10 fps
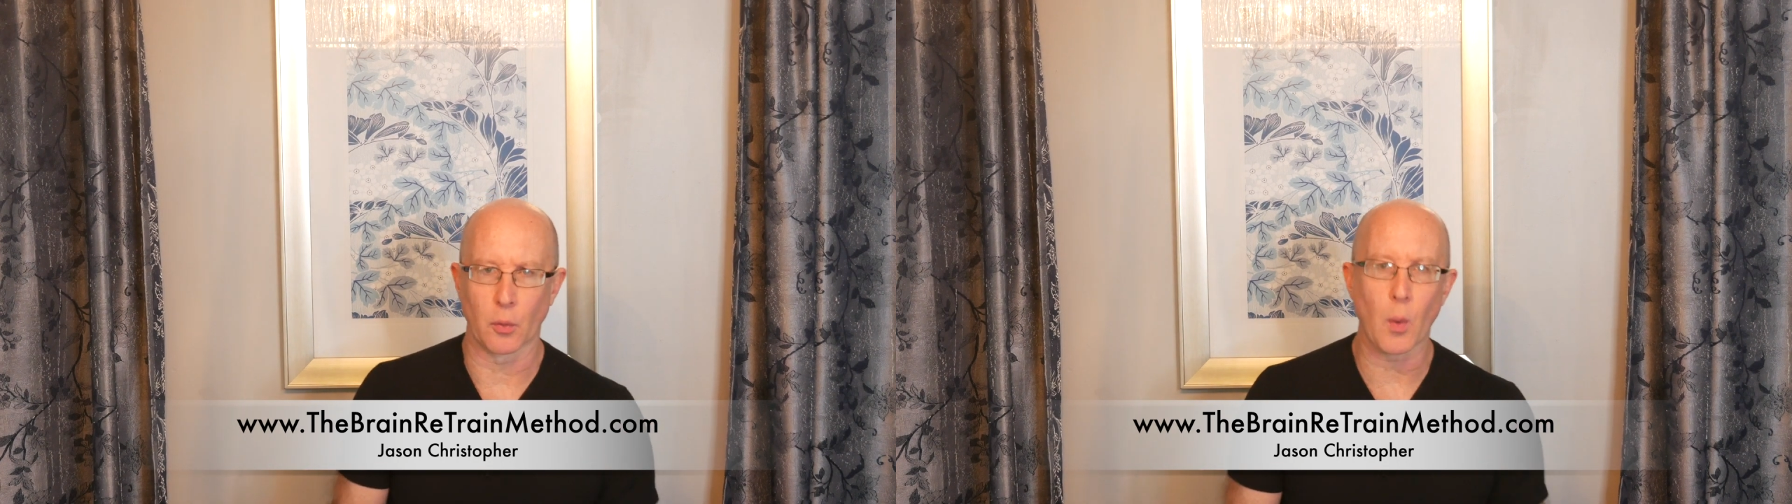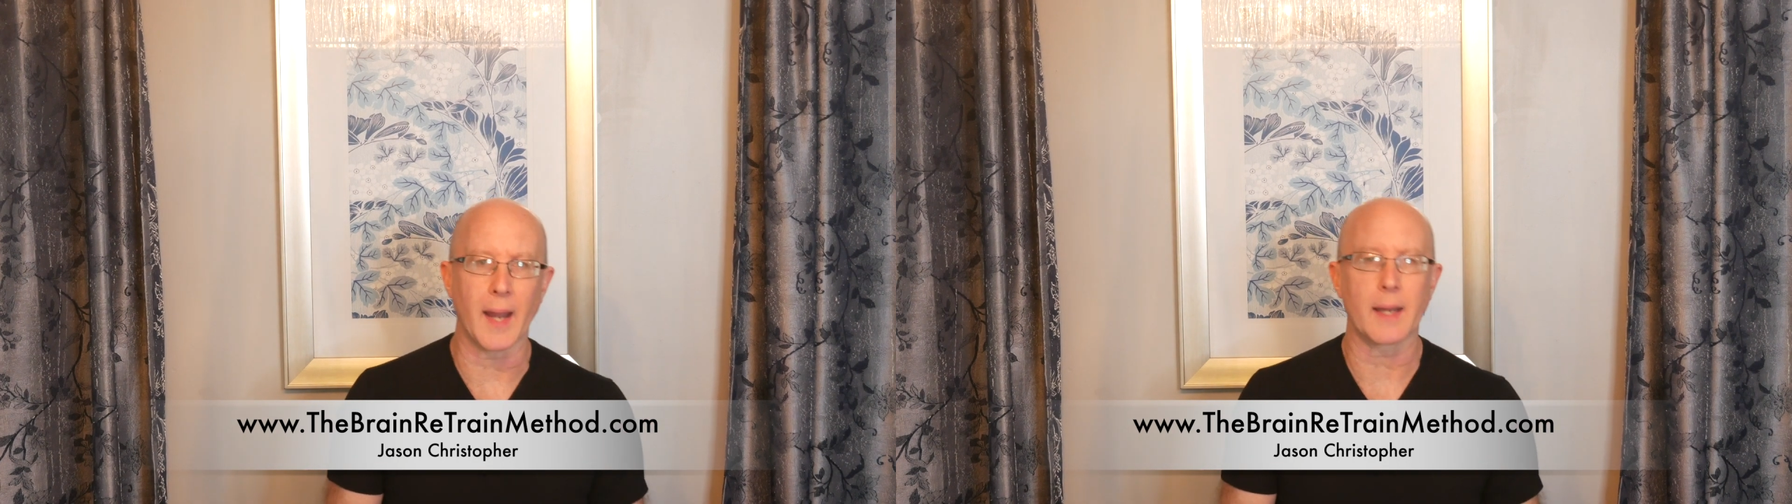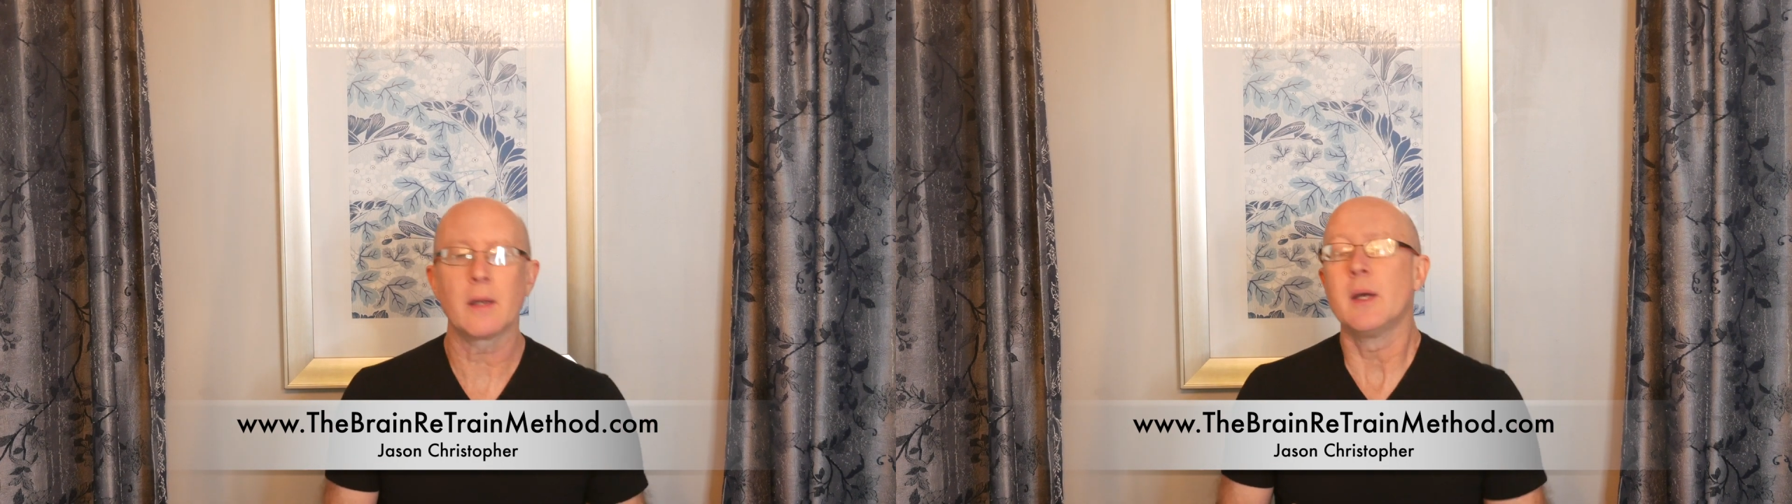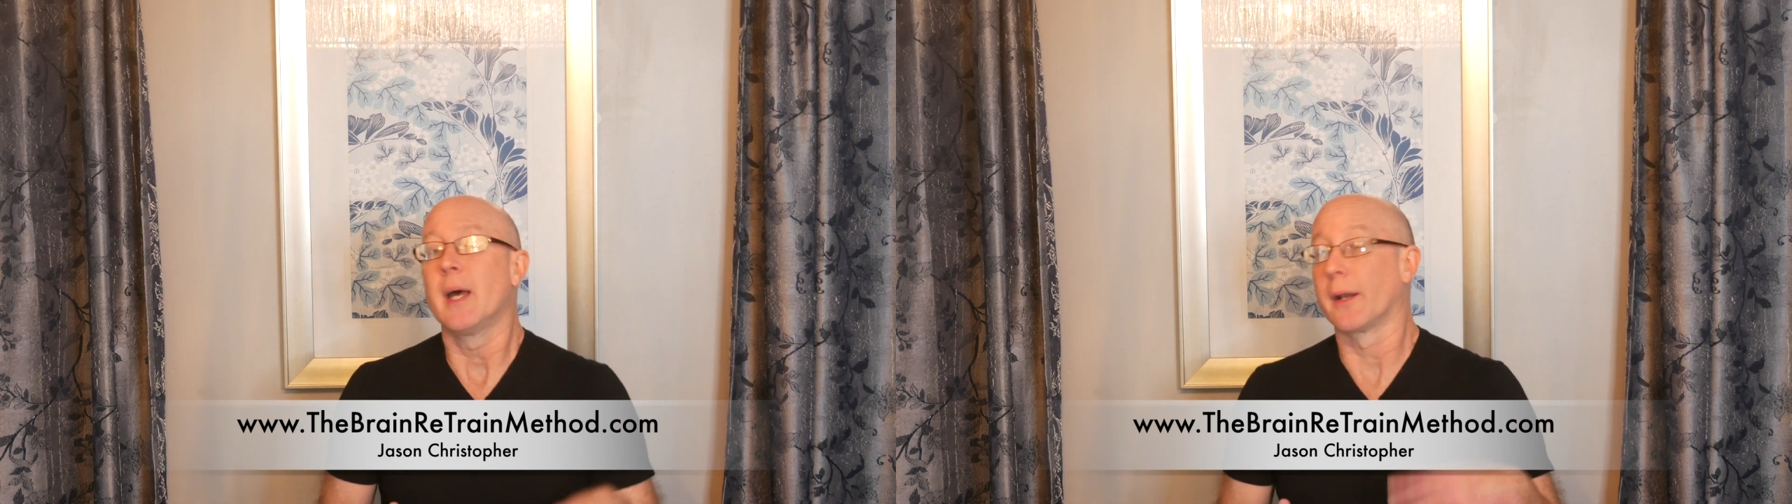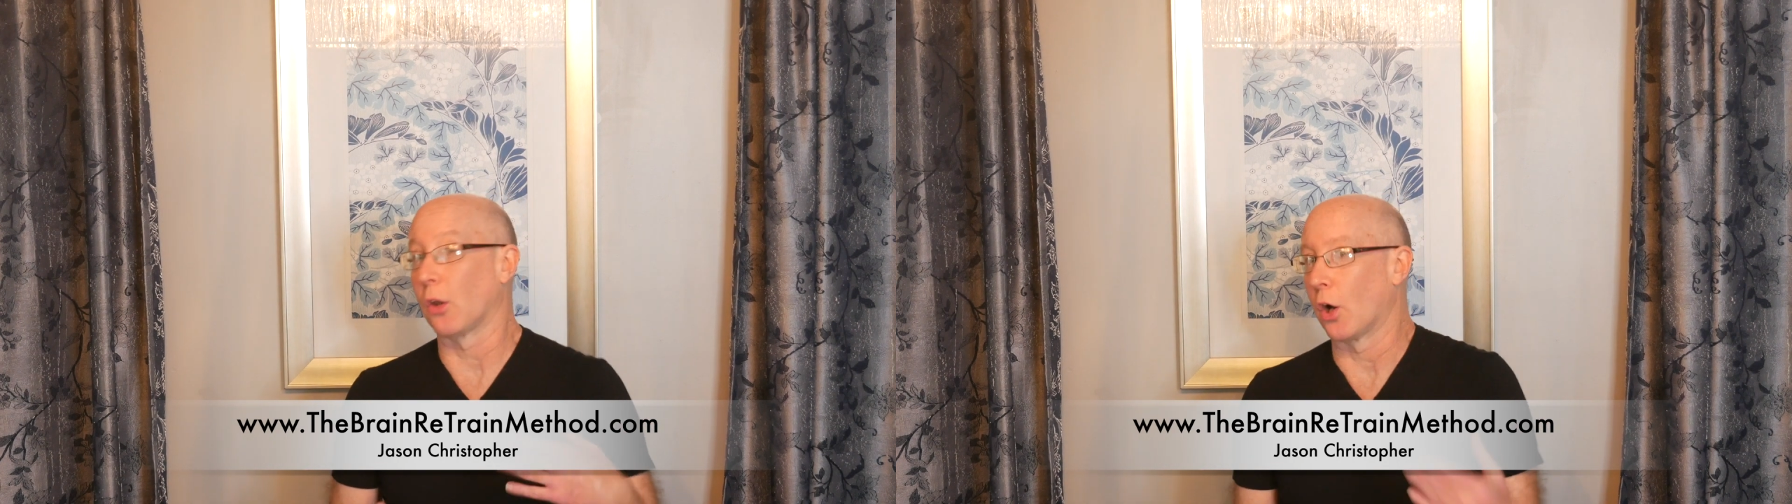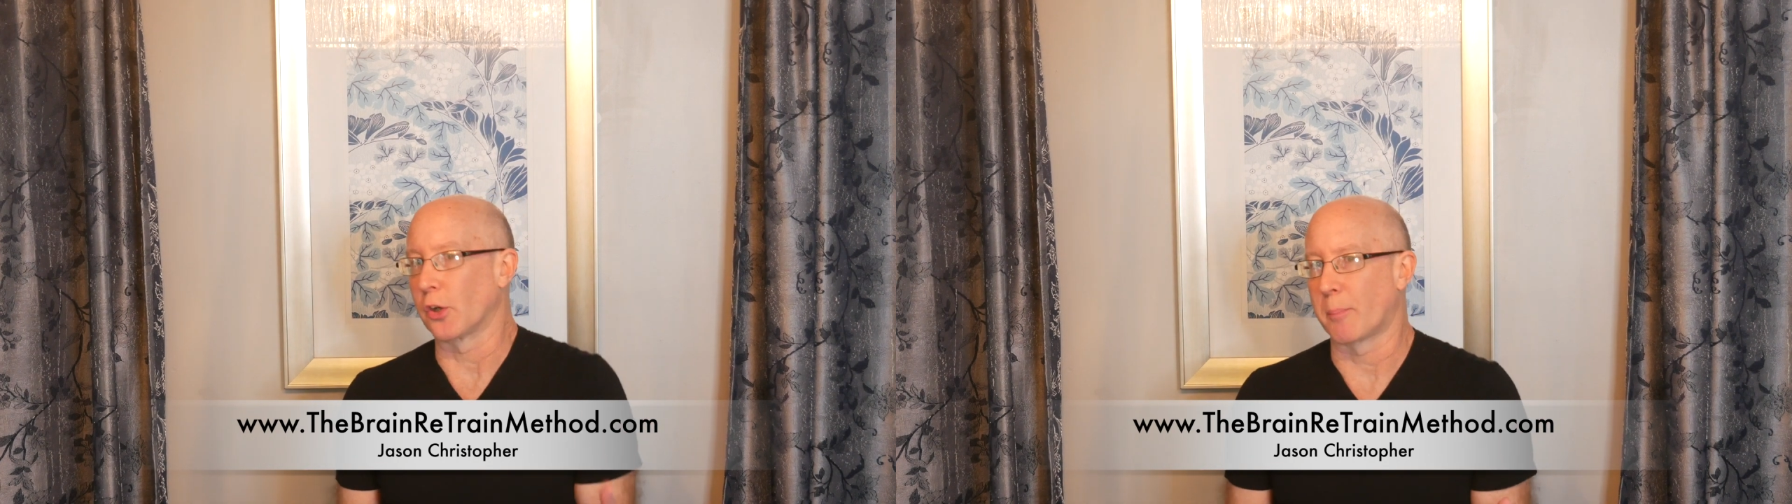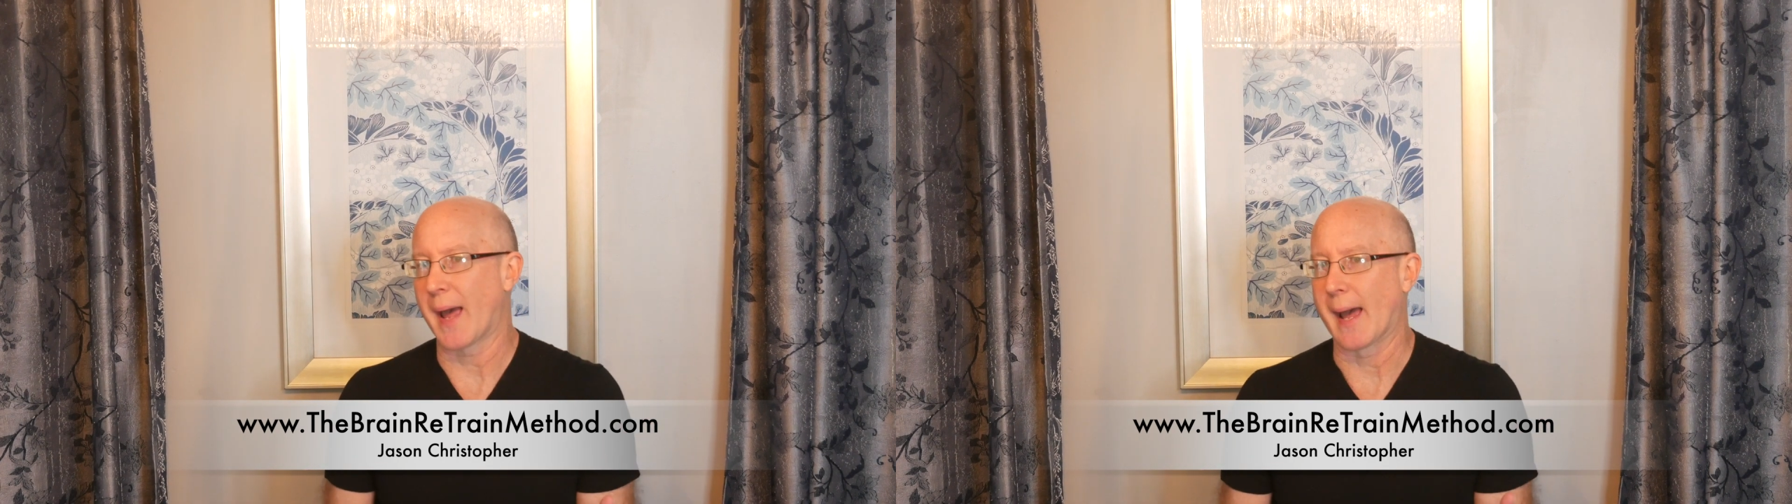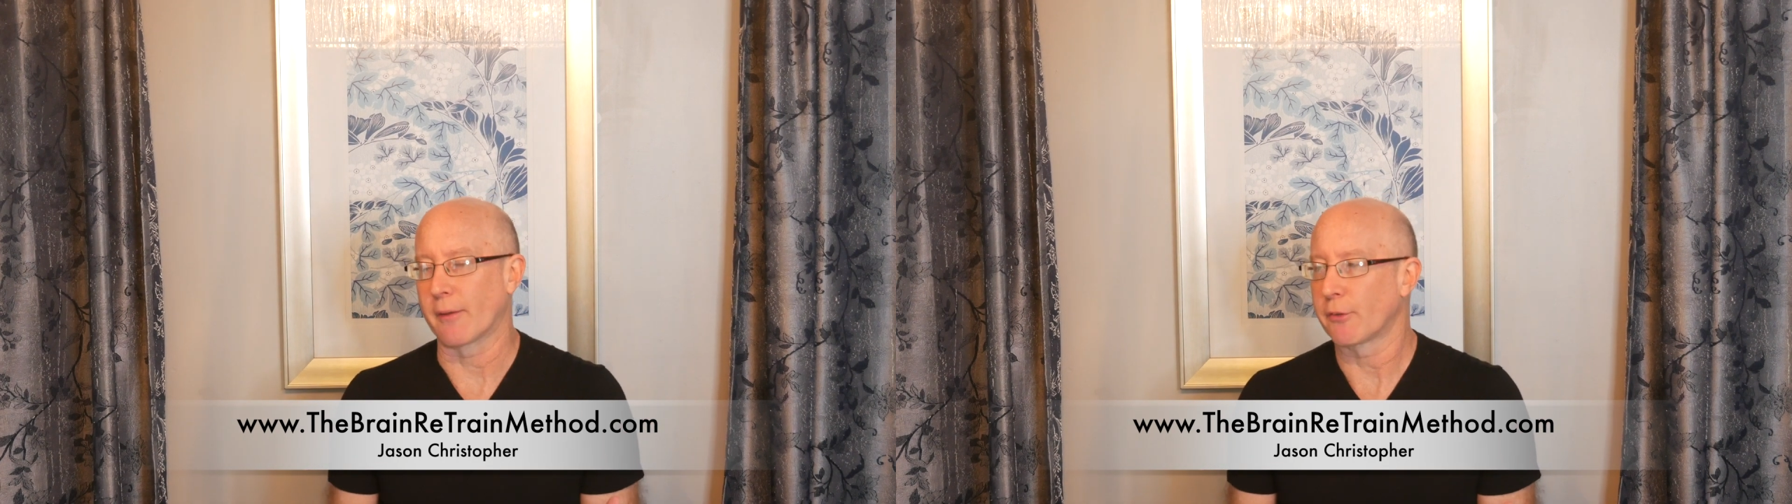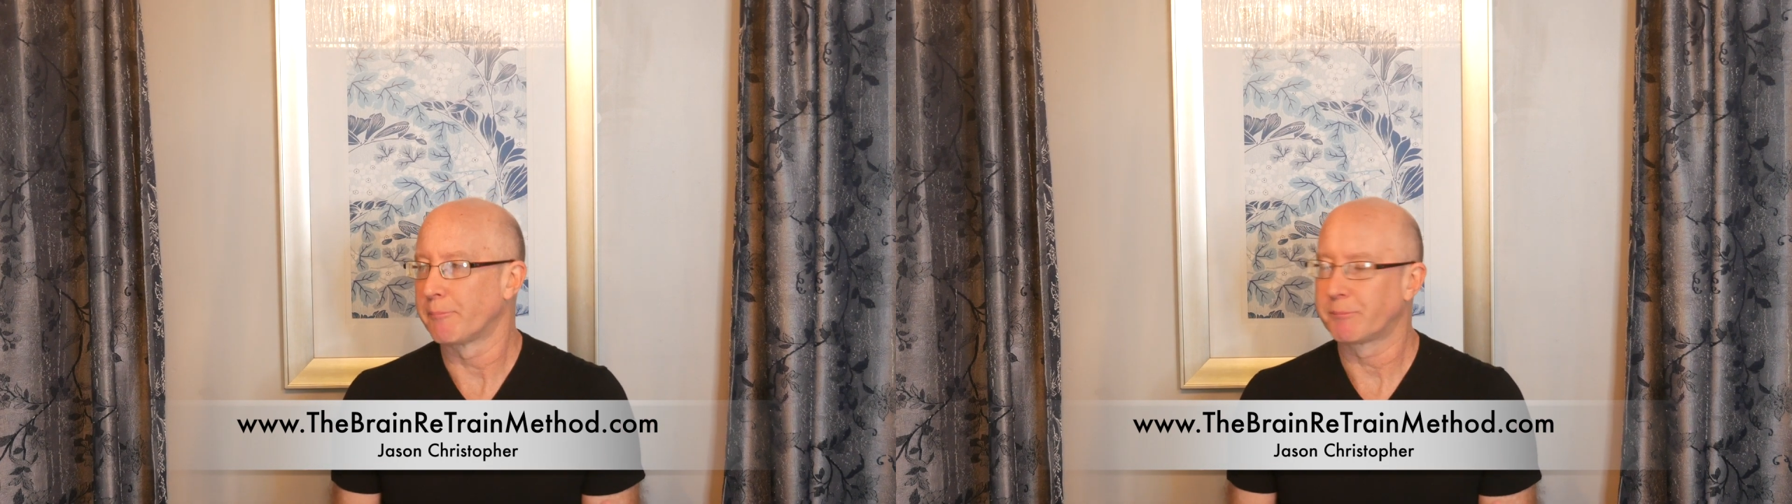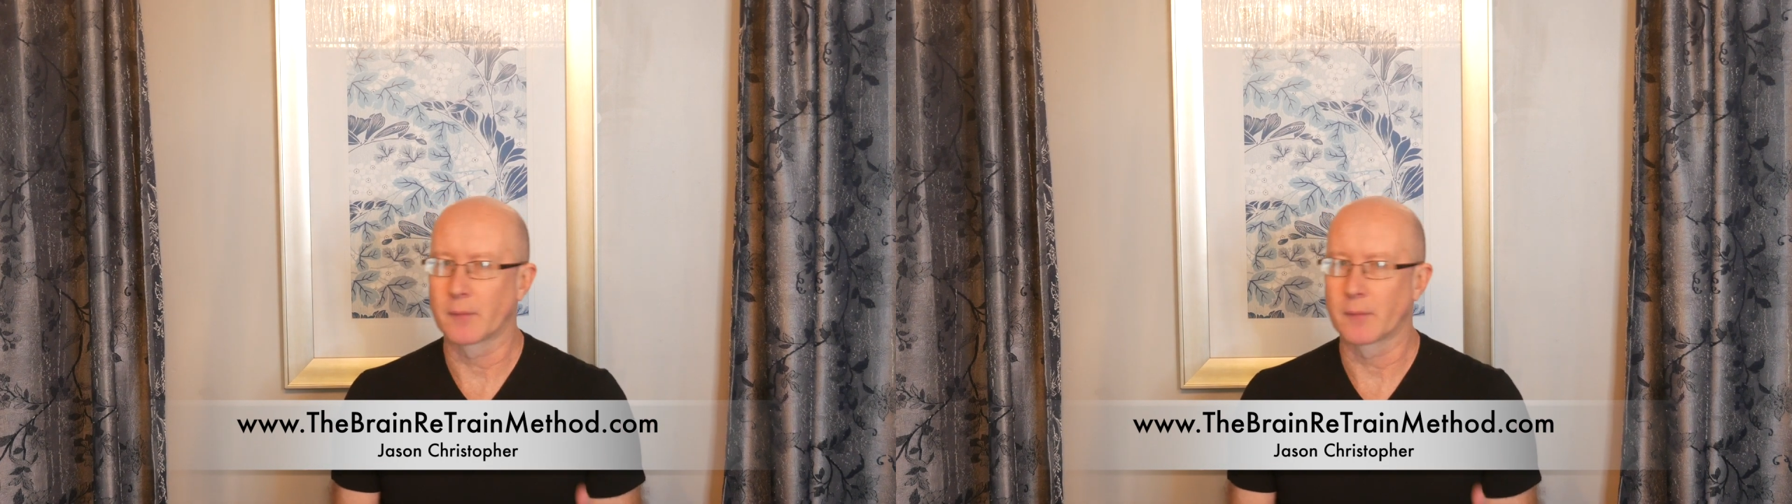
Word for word: the way and along your path.